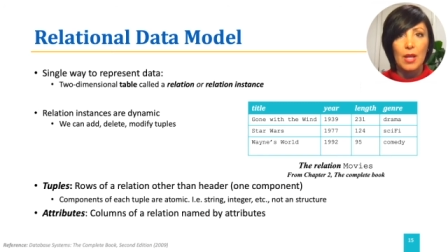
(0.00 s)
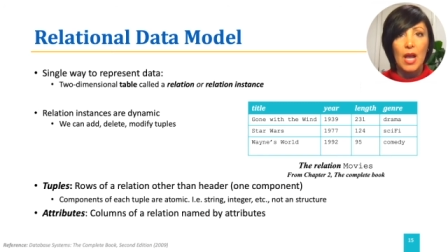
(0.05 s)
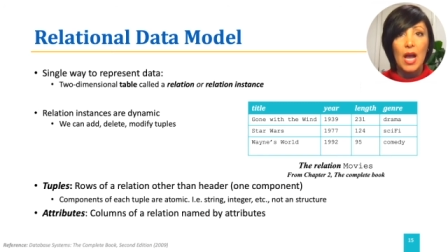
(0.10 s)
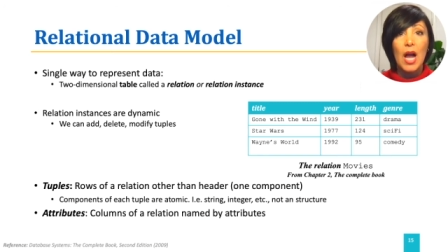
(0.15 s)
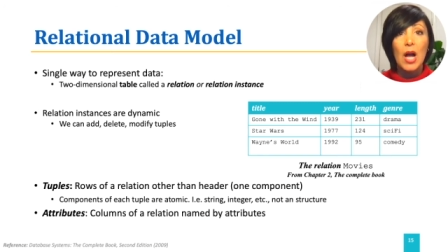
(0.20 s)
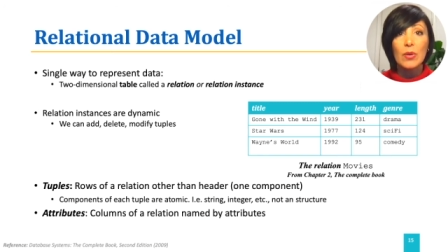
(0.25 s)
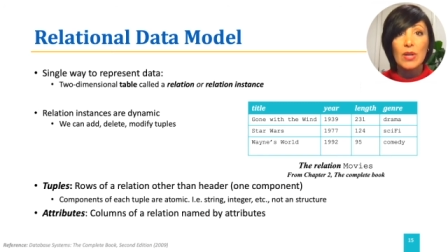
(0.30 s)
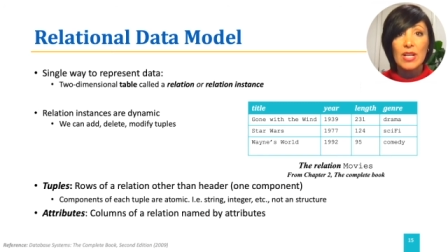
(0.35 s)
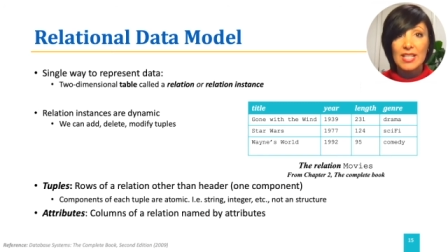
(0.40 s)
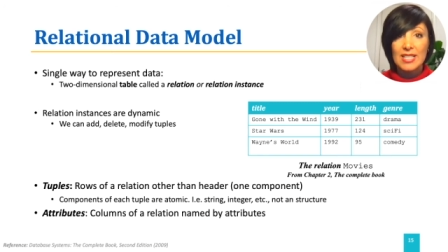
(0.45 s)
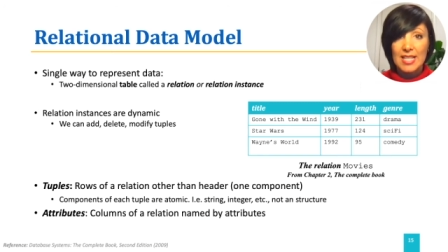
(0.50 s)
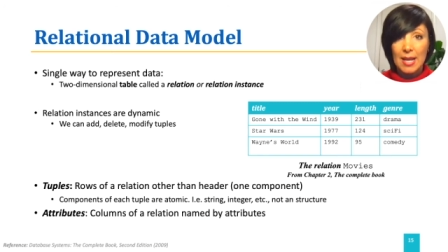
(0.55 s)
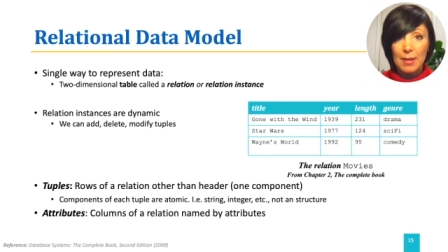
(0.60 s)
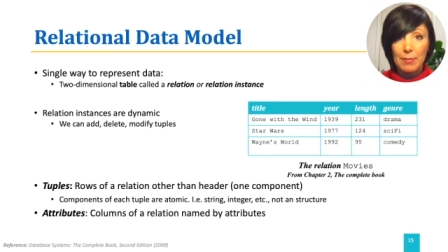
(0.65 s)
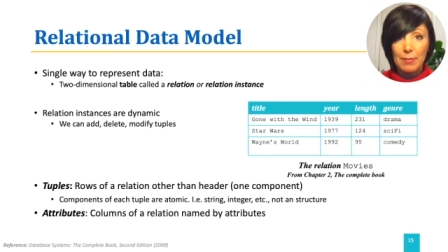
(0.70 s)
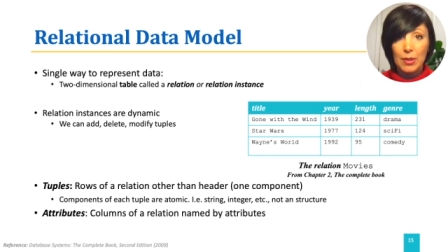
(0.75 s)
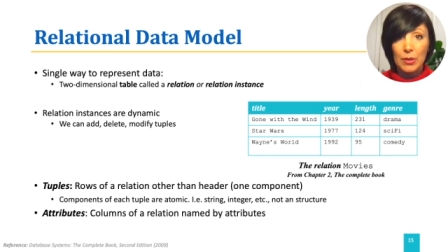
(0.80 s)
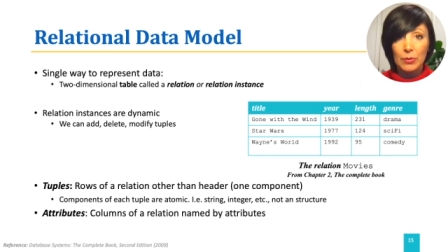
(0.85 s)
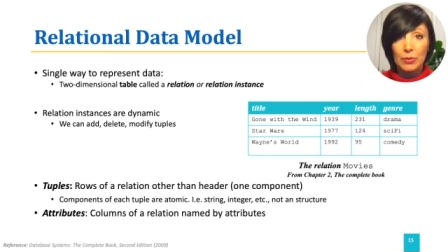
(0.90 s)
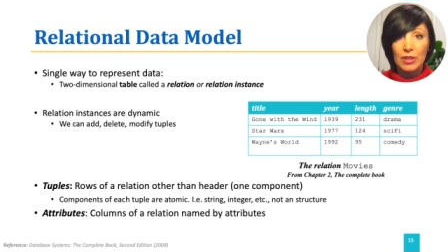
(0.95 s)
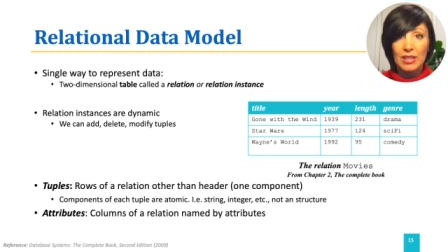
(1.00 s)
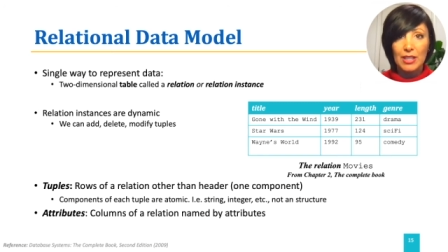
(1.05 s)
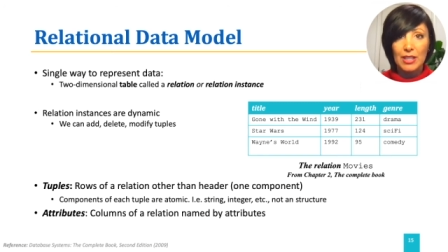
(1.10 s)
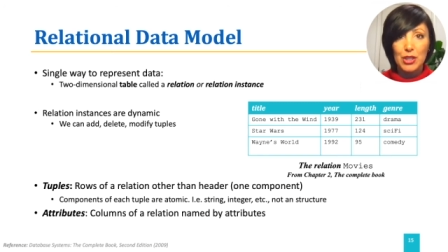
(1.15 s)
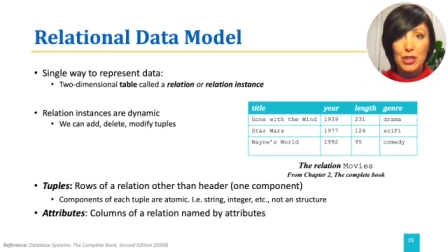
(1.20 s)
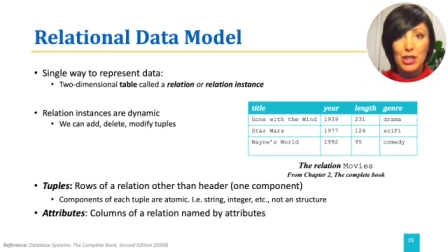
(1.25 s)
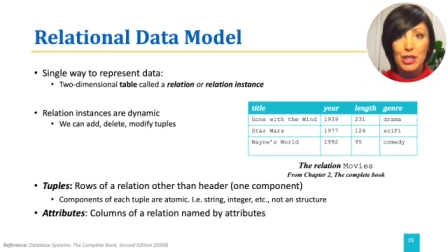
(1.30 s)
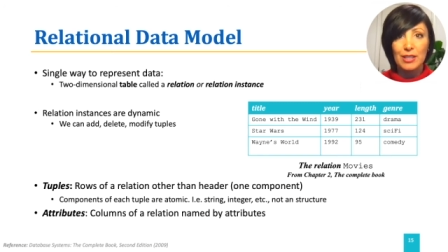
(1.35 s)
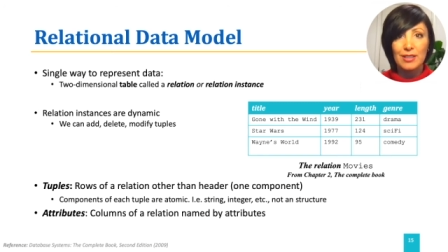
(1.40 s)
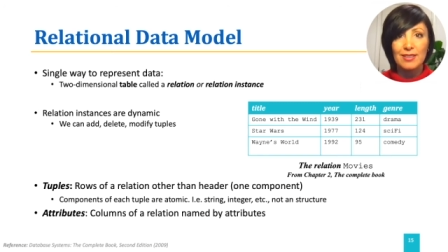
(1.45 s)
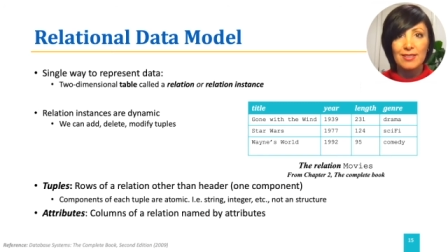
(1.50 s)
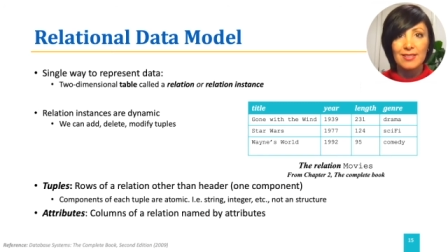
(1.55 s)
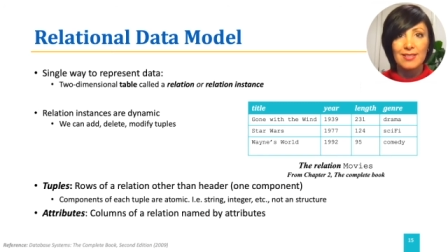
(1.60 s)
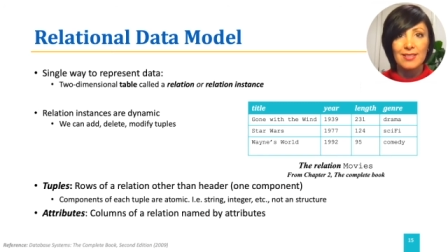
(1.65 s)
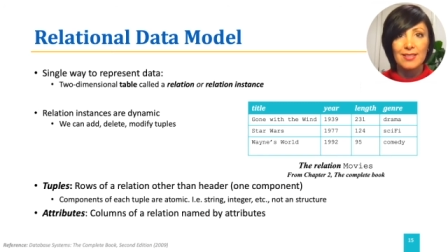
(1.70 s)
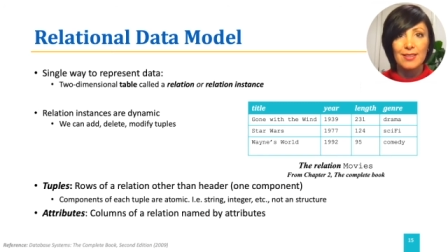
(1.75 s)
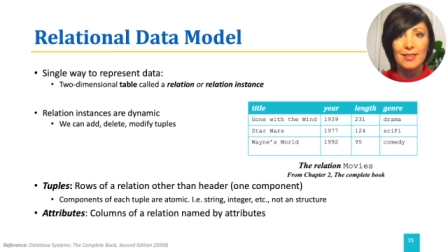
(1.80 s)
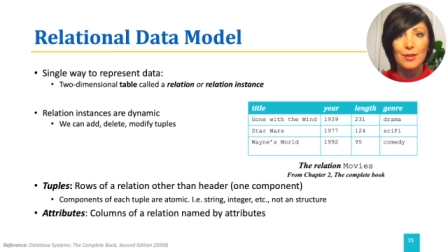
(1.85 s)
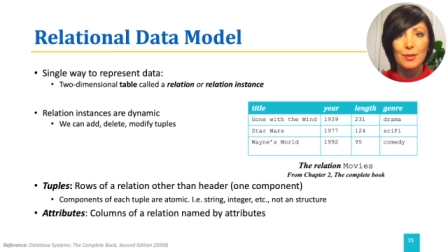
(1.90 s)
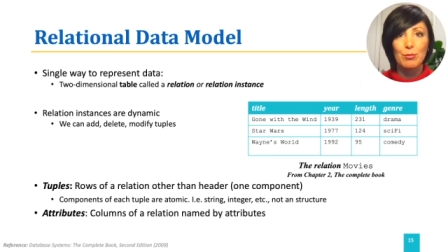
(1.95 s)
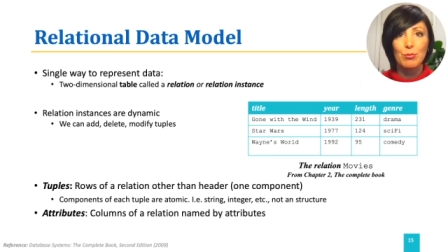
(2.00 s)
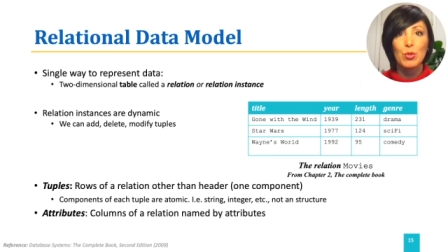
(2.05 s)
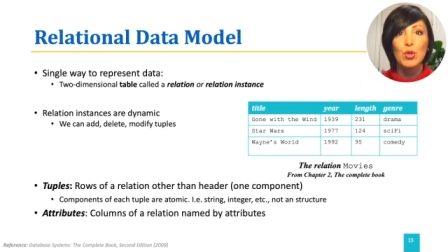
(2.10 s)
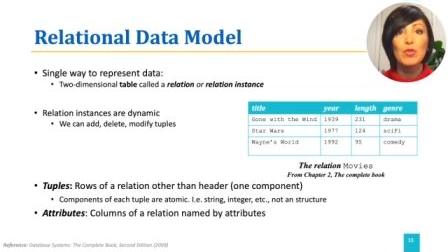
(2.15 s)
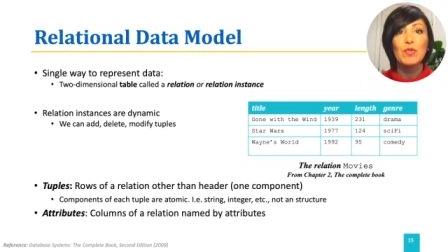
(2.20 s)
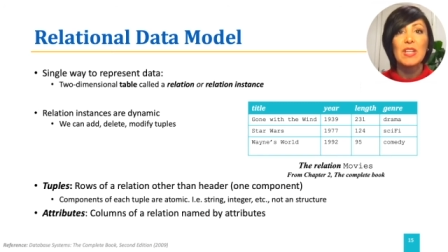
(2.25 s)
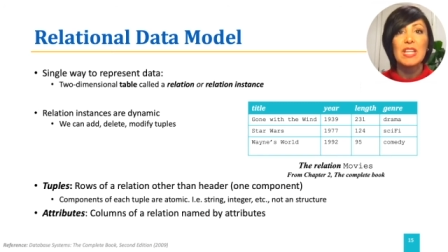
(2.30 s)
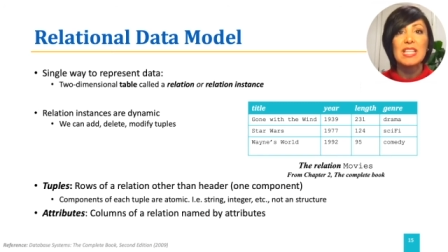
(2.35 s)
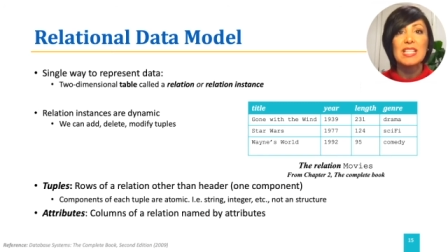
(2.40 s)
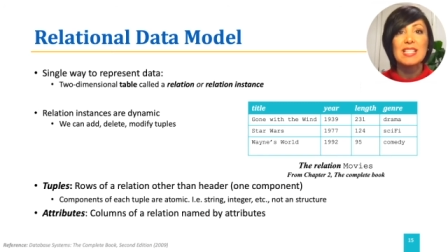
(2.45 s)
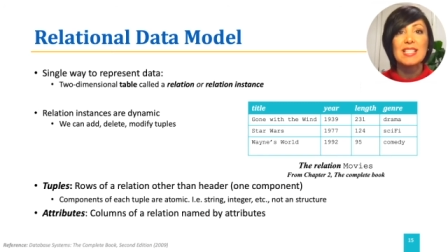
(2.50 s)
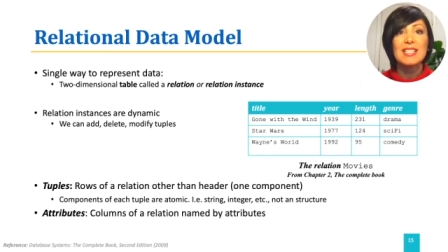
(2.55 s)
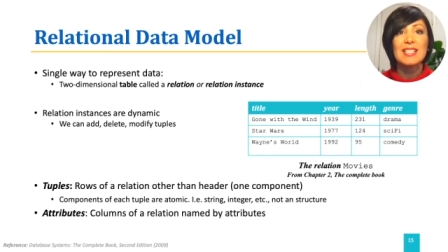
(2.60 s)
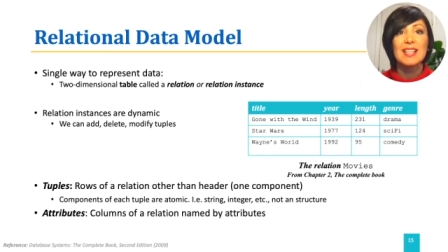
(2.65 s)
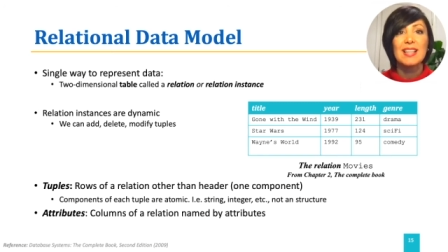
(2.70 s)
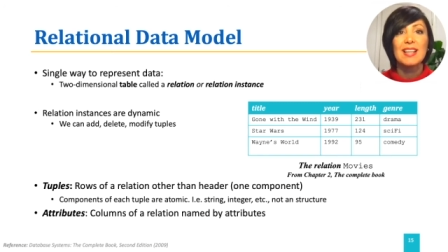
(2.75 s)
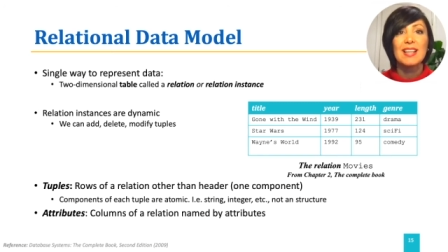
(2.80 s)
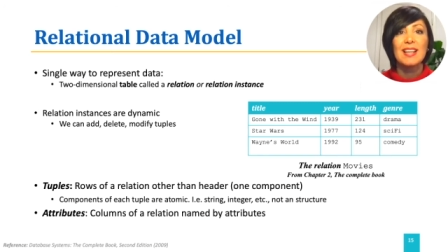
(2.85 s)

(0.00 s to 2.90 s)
Our example relation, movies,